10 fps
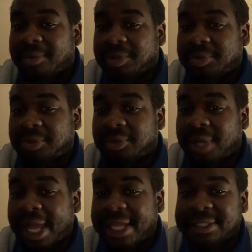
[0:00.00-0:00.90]
we bought
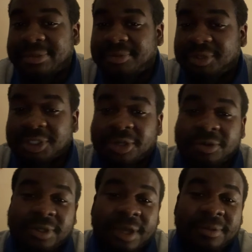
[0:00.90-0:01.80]
and we're
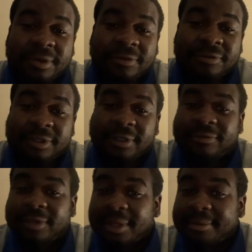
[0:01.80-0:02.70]
told that we're fully
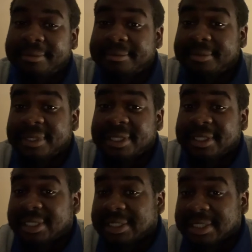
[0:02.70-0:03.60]
fit.
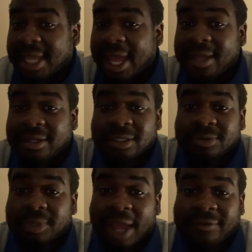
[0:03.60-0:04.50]
There's that.
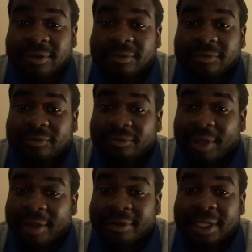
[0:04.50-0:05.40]
We have a
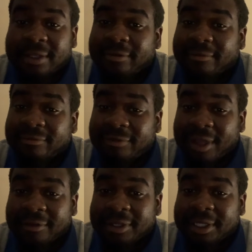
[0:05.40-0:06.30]
very,
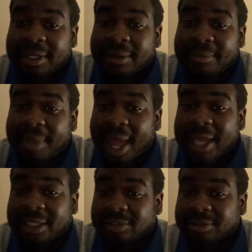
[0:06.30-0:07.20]
very
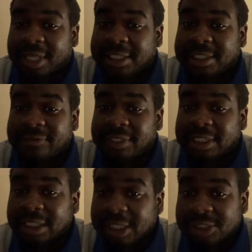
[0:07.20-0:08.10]
bad
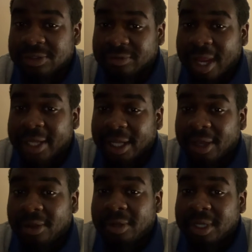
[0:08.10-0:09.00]
creativity issue right
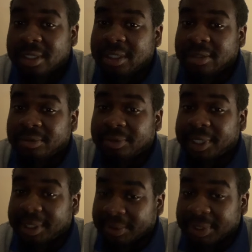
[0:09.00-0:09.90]
now.
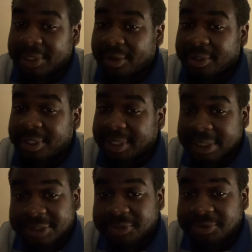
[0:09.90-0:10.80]
We know the
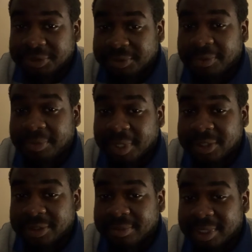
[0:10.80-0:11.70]
issues with
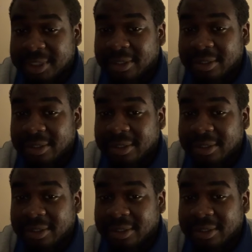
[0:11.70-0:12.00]
Mesut